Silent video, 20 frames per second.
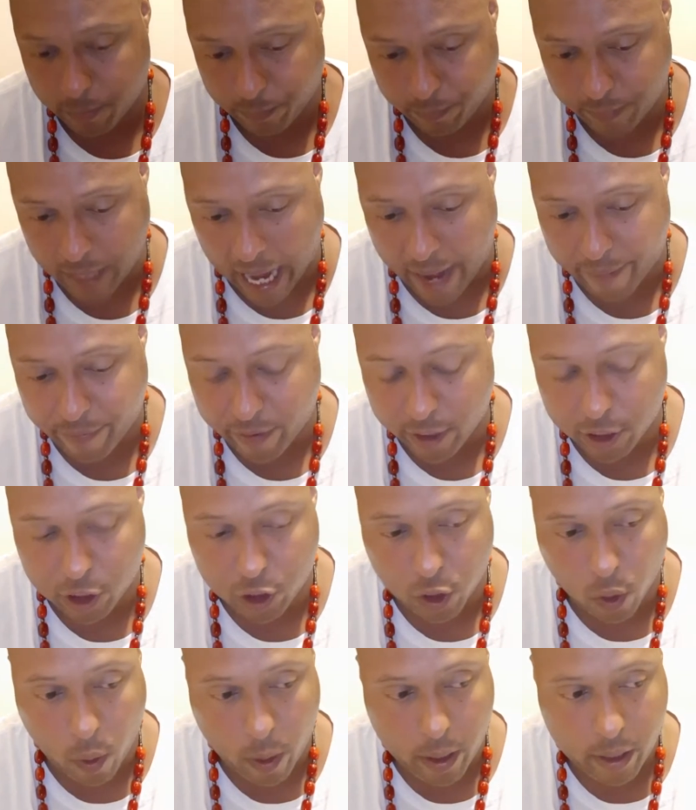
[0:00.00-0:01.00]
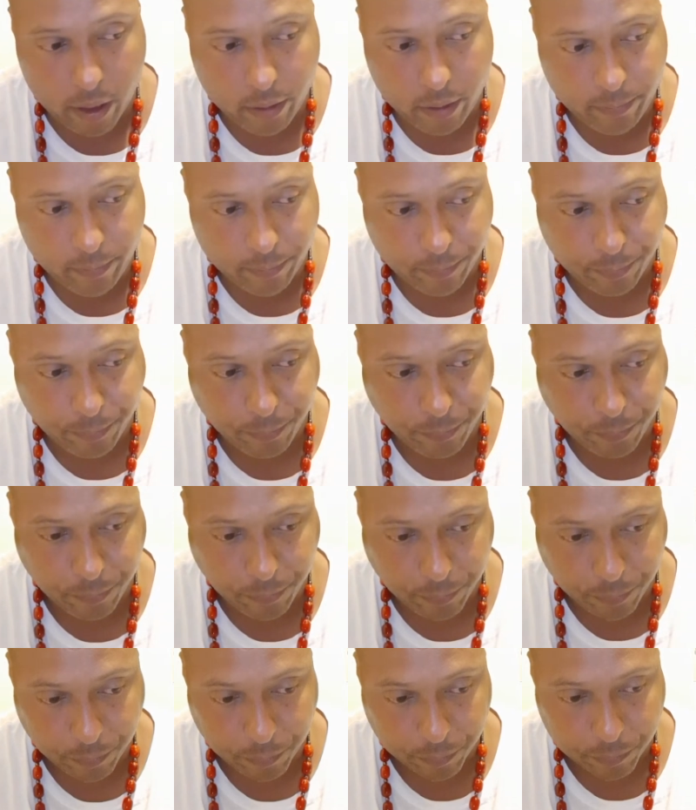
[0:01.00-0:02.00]
After Jordan,
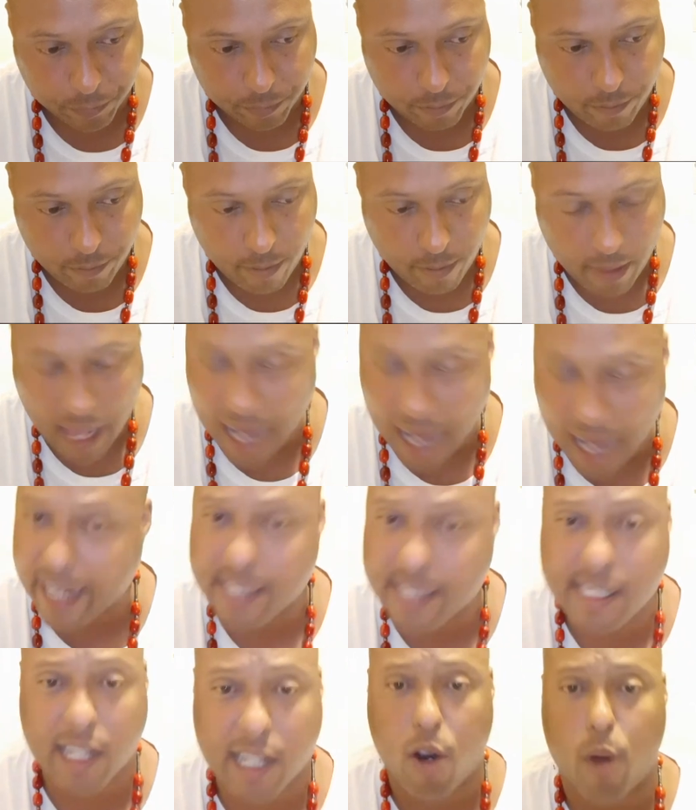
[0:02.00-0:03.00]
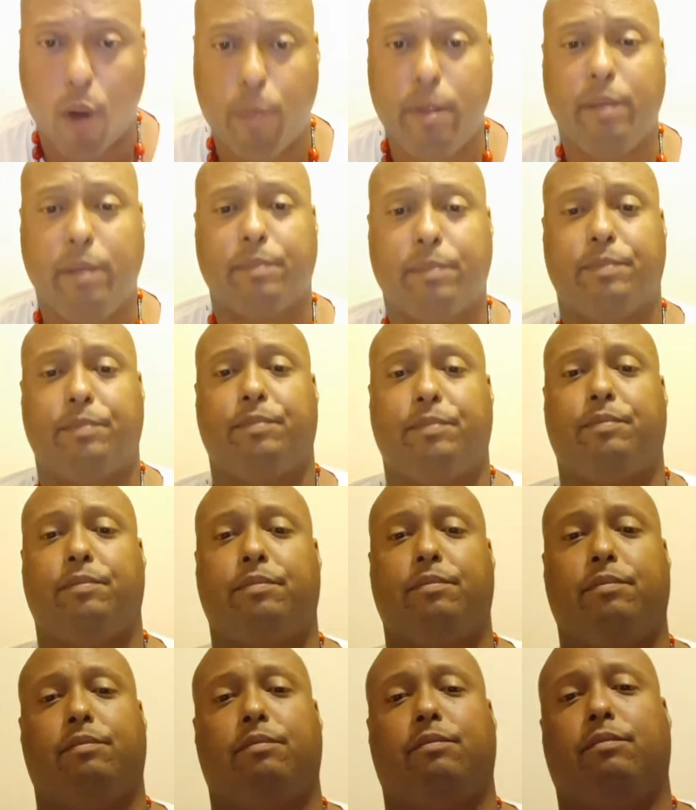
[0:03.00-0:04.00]
I gotta say Kobe.
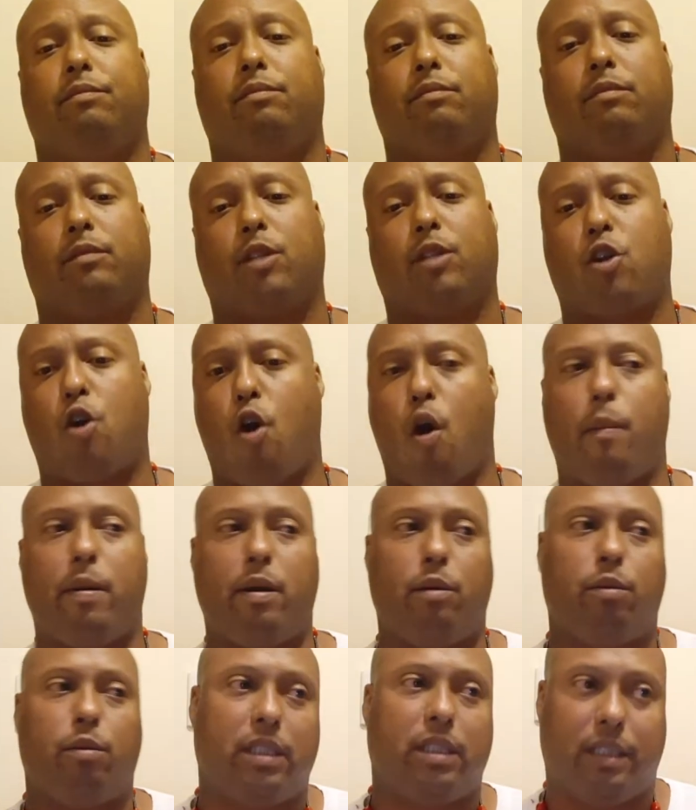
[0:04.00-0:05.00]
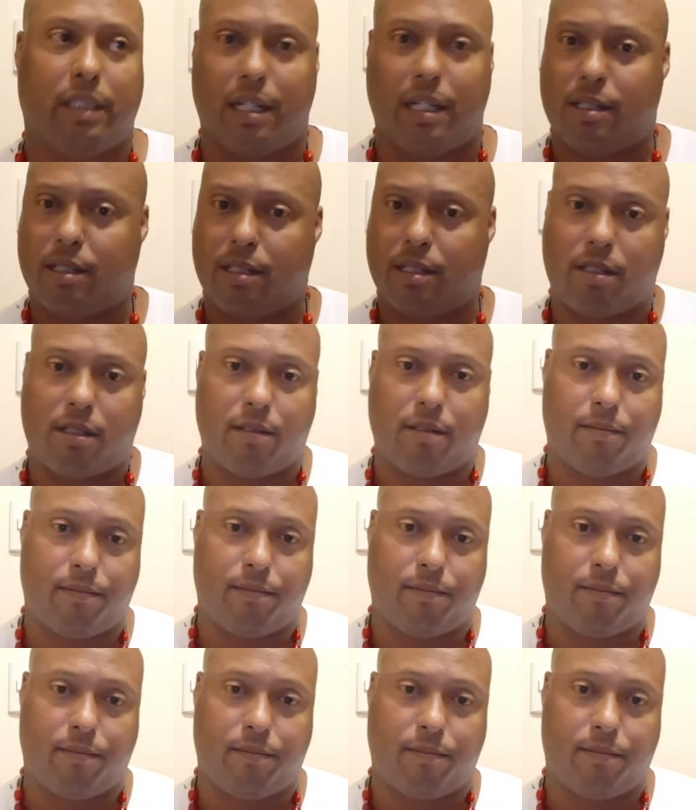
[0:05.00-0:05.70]
Kobe was just...